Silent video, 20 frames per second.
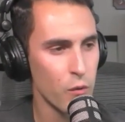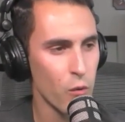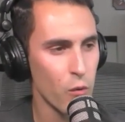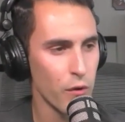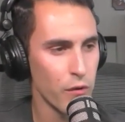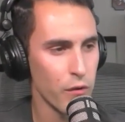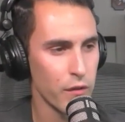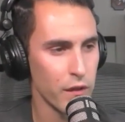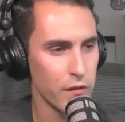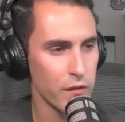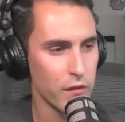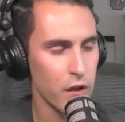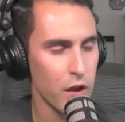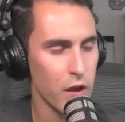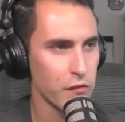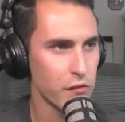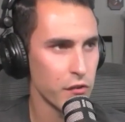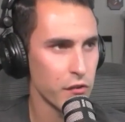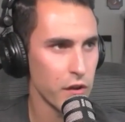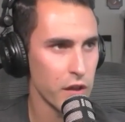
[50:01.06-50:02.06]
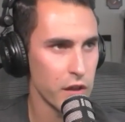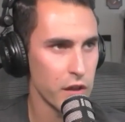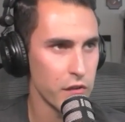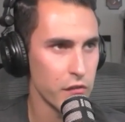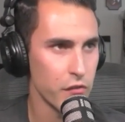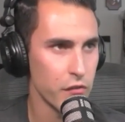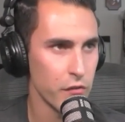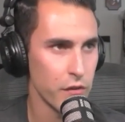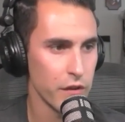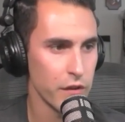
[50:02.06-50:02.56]
or that's caught your
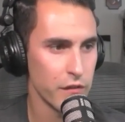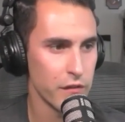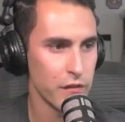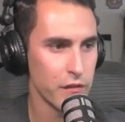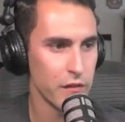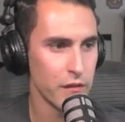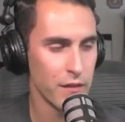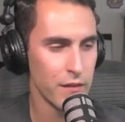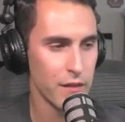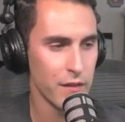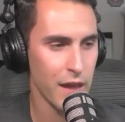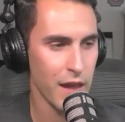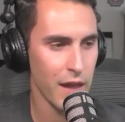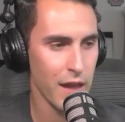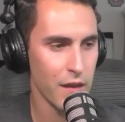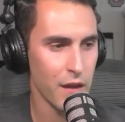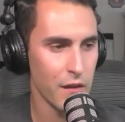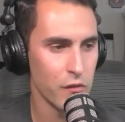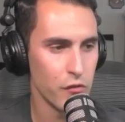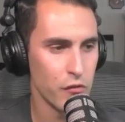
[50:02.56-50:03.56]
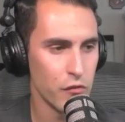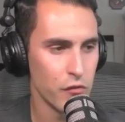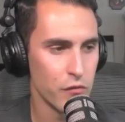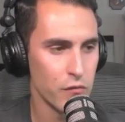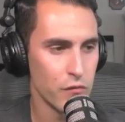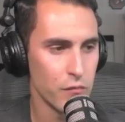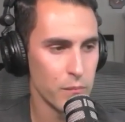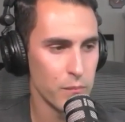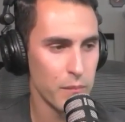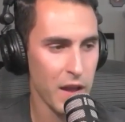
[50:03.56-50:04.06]
interest that you just
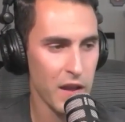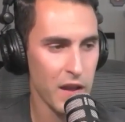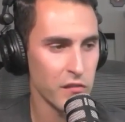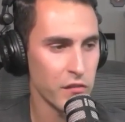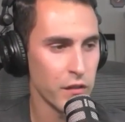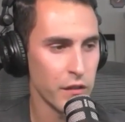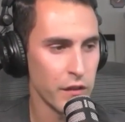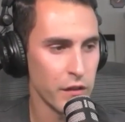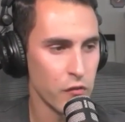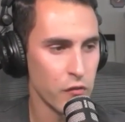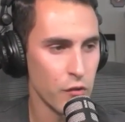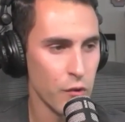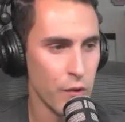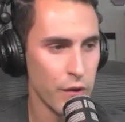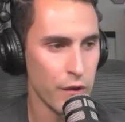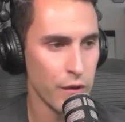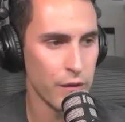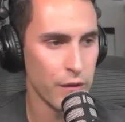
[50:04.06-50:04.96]
passionately enjoy.